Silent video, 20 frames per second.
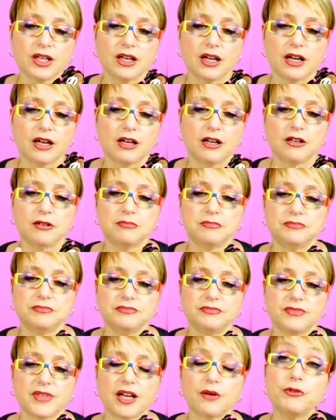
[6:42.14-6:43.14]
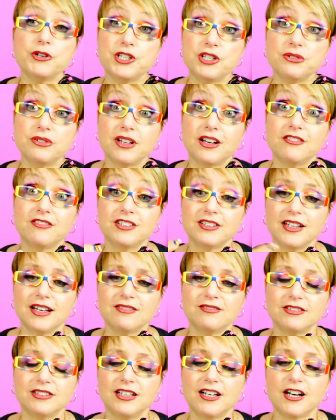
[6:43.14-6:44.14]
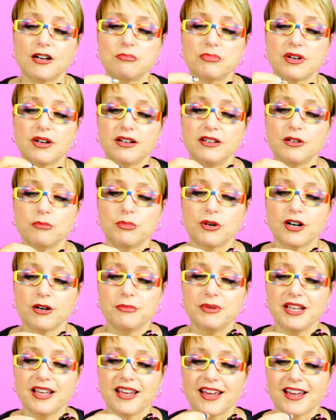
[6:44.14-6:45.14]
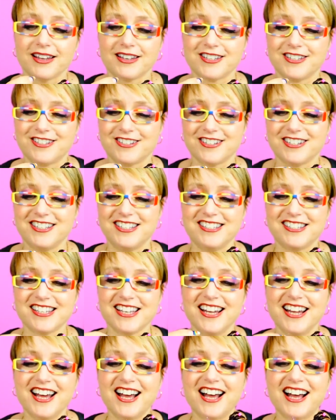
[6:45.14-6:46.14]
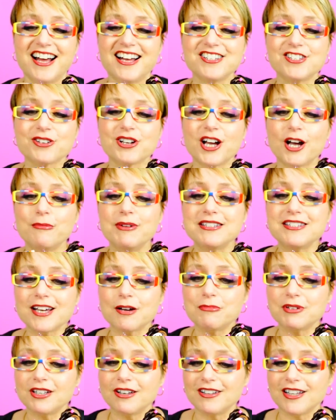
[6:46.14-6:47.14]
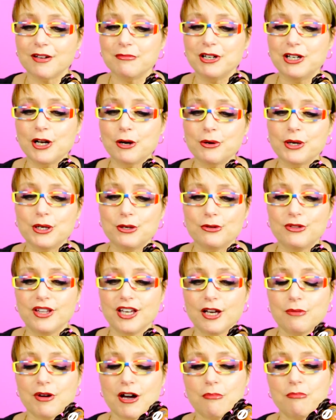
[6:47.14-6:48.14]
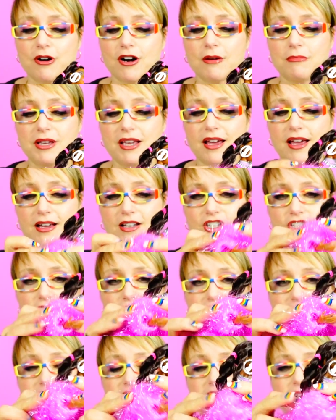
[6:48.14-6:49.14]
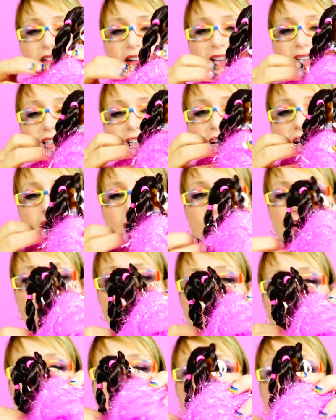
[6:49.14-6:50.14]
Um, and we do love a level up on the Barbie extras. Uh, so comment down below, let me know what you think about Barbie extras. Now I know,